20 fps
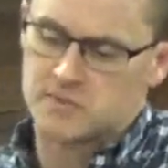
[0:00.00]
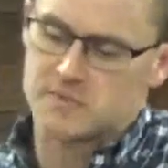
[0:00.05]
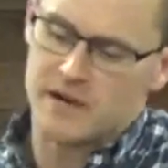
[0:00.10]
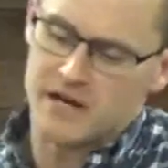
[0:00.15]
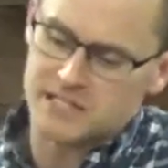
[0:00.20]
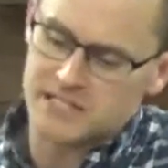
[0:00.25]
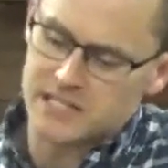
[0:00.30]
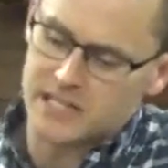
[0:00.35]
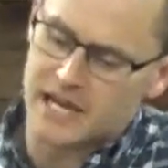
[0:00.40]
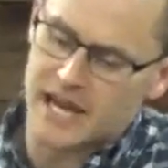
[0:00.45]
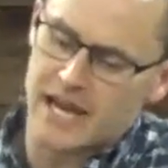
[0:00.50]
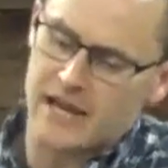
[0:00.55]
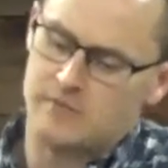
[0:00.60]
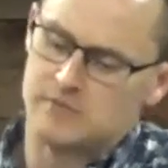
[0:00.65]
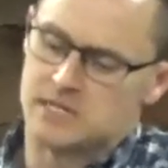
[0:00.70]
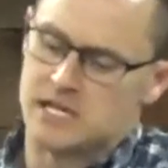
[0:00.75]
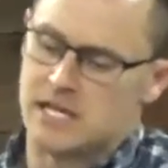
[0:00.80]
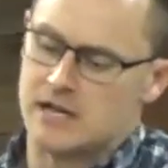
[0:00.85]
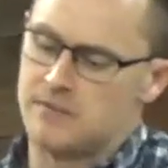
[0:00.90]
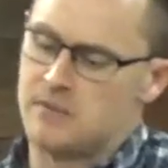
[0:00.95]
Samaritan
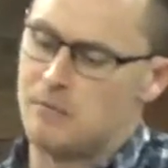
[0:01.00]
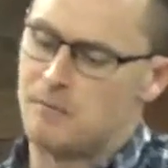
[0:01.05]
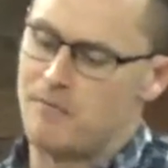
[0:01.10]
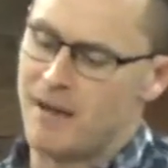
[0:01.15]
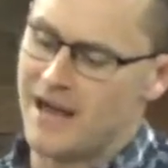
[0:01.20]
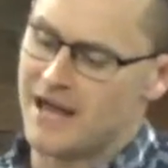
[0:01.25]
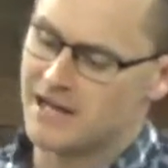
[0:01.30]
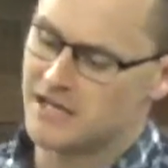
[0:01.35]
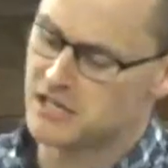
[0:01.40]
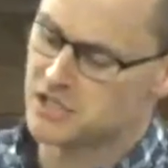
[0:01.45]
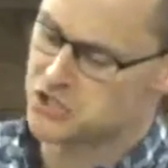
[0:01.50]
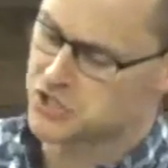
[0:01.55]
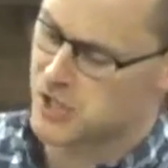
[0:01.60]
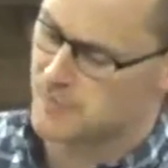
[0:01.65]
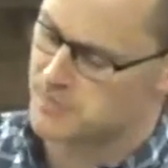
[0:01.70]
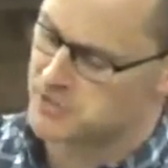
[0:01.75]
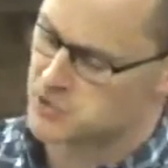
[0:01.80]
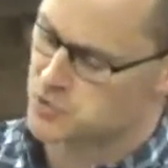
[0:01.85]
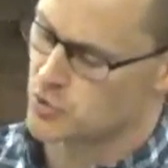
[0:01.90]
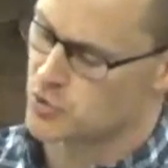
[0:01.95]
came to him and bandaged
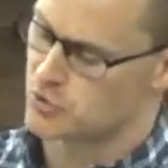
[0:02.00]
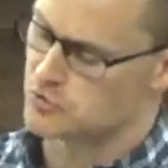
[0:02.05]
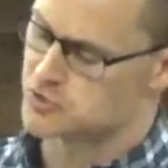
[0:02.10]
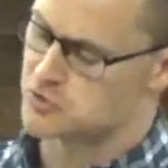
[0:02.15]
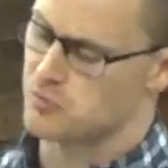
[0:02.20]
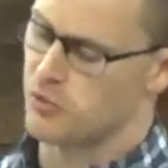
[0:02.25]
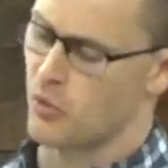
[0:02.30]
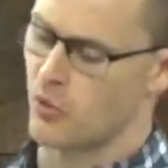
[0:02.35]
up his wounds,